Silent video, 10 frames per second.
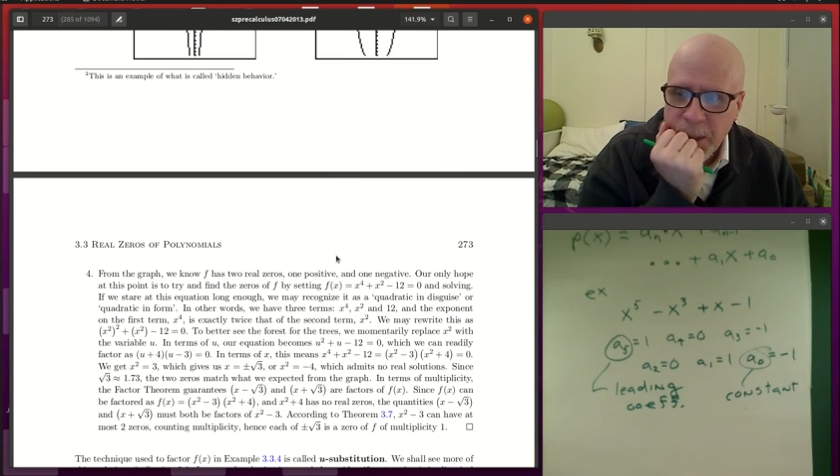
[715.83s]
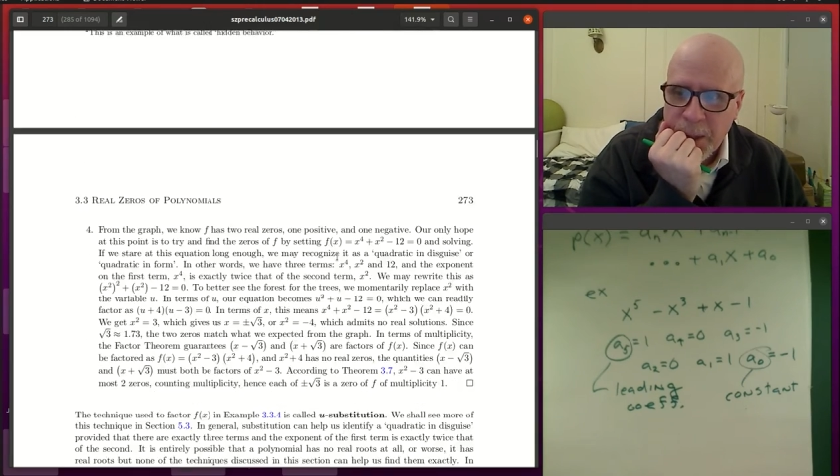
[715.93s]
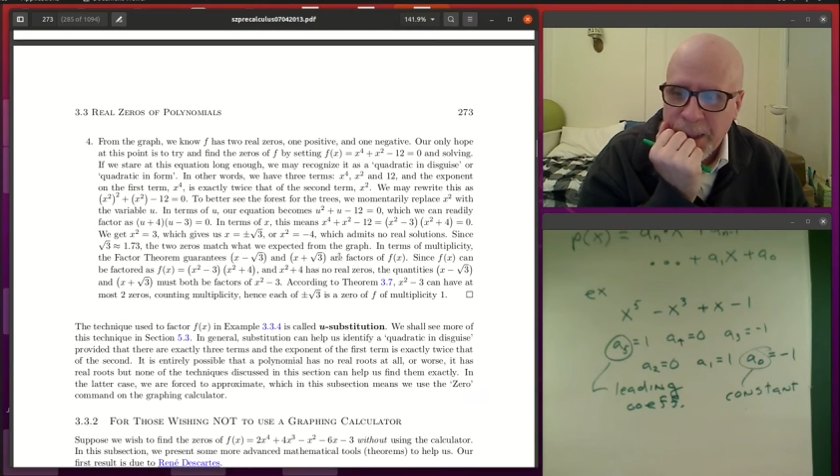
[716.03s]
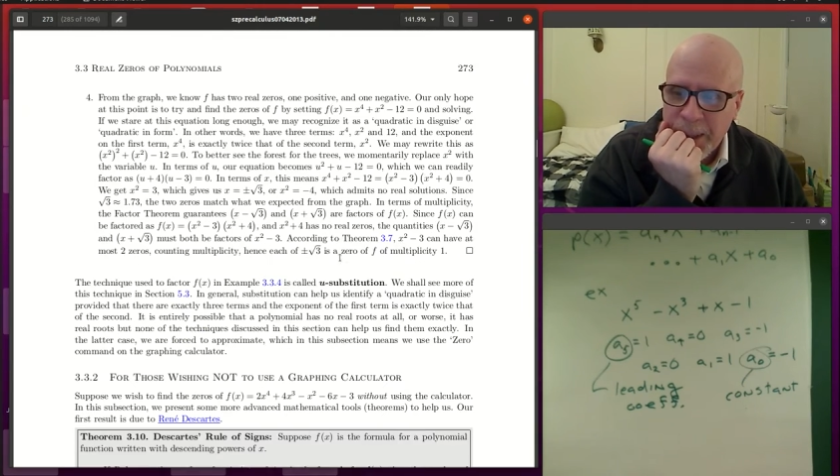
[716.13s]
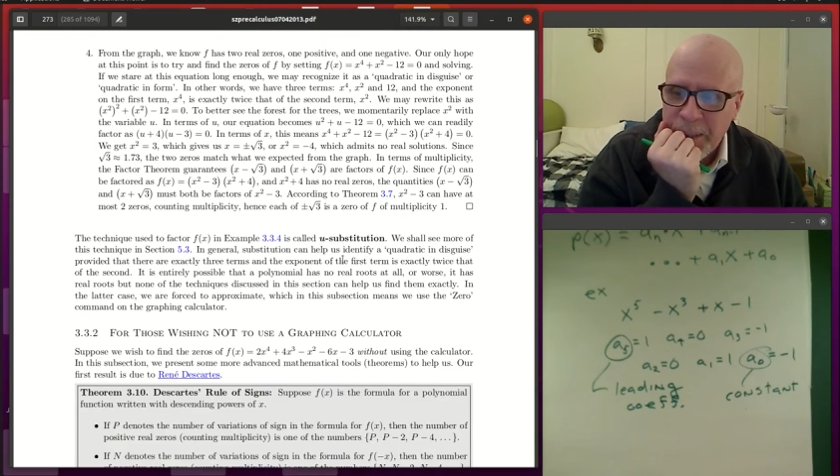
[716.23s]
a
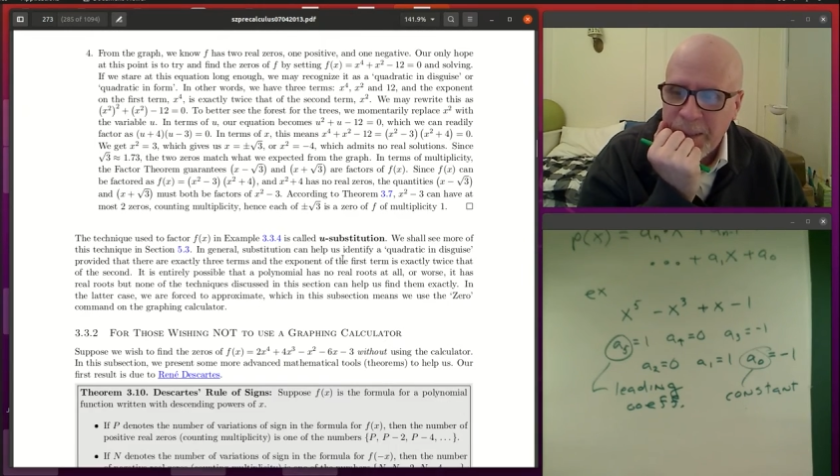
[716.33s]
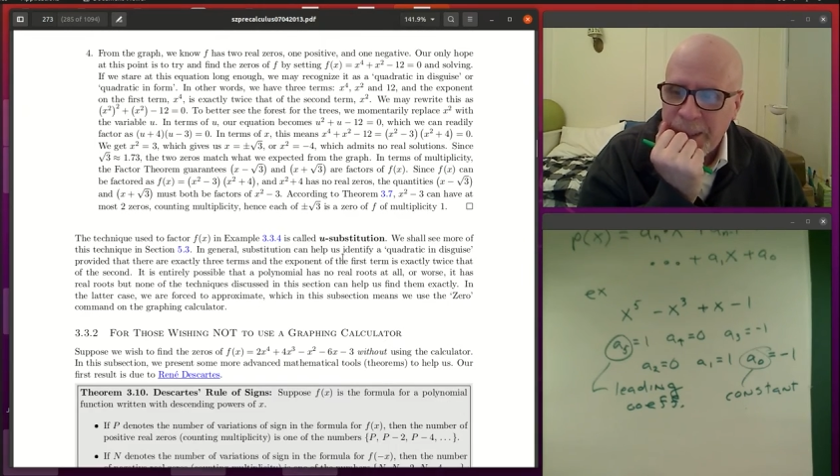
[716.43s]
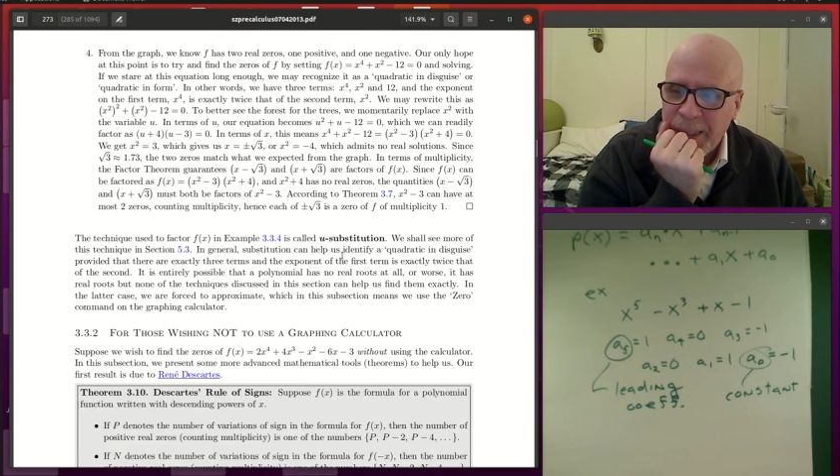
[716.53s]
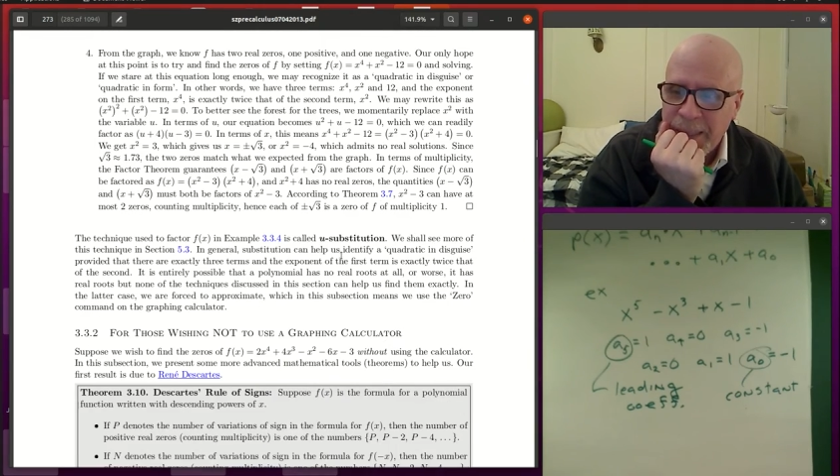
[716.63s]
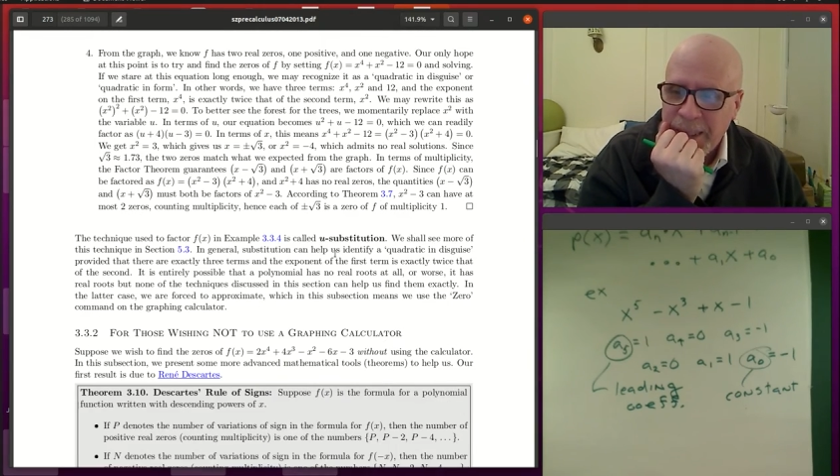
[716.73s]

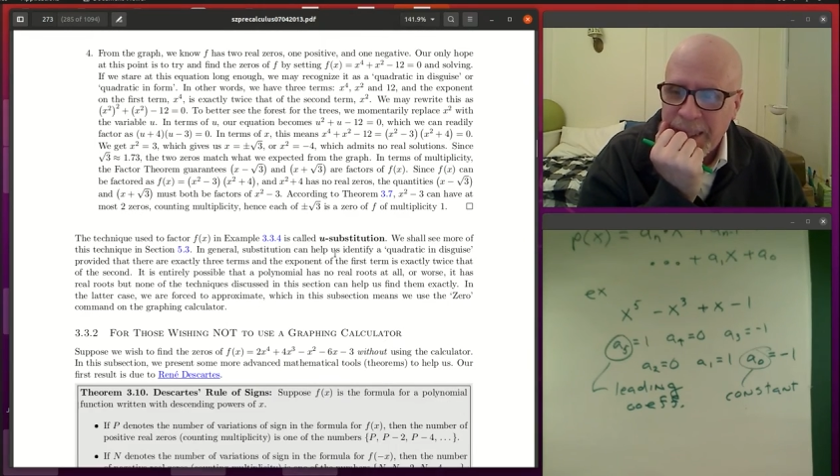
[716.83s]
graphing